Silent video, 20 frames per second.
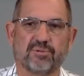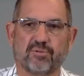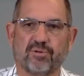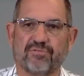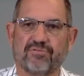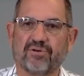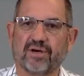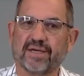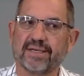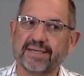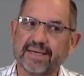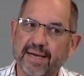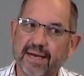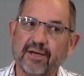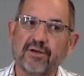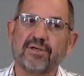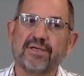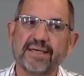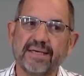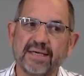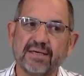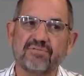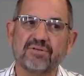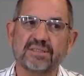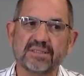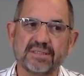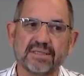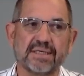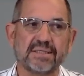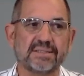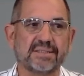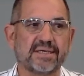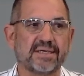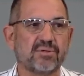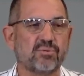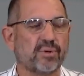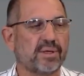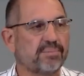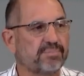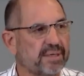we find he only ever says
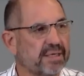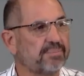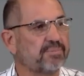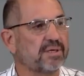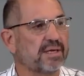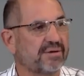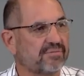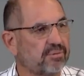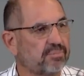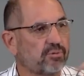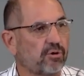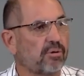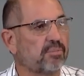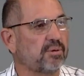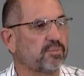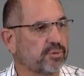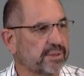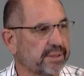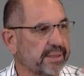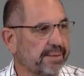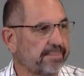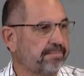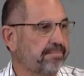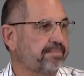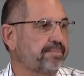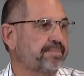that when people have a problem with him.